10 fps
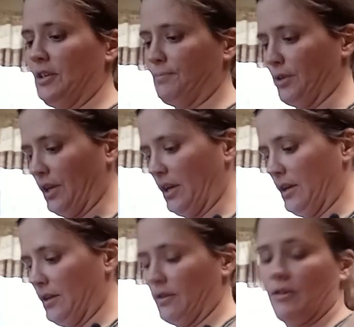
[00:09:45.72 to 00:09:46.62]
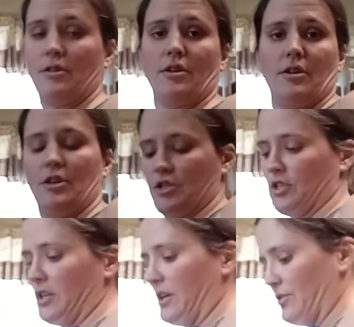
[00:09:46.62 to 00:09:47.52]
Clean up the
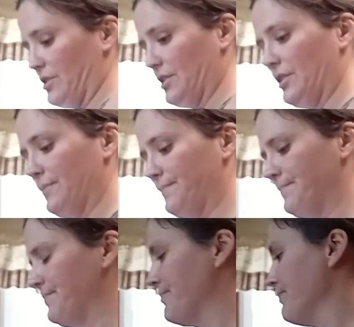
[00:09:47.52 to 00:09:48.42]
kitchen counter now.